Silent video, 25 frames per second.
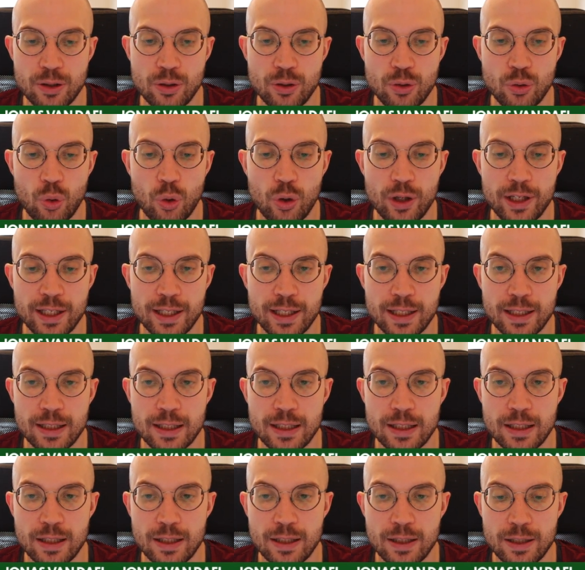annoying
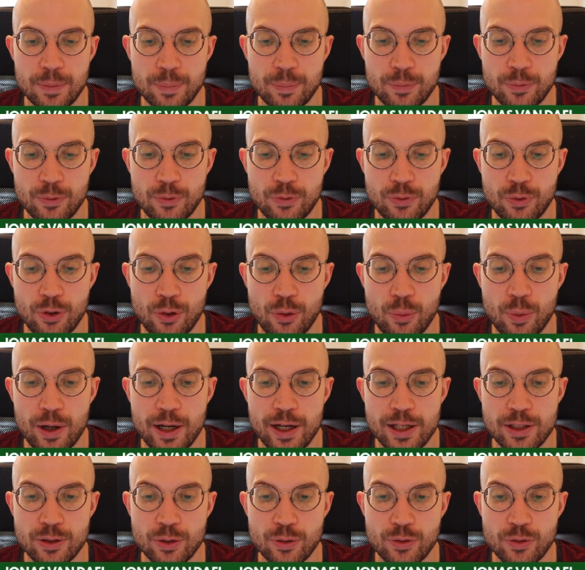for white.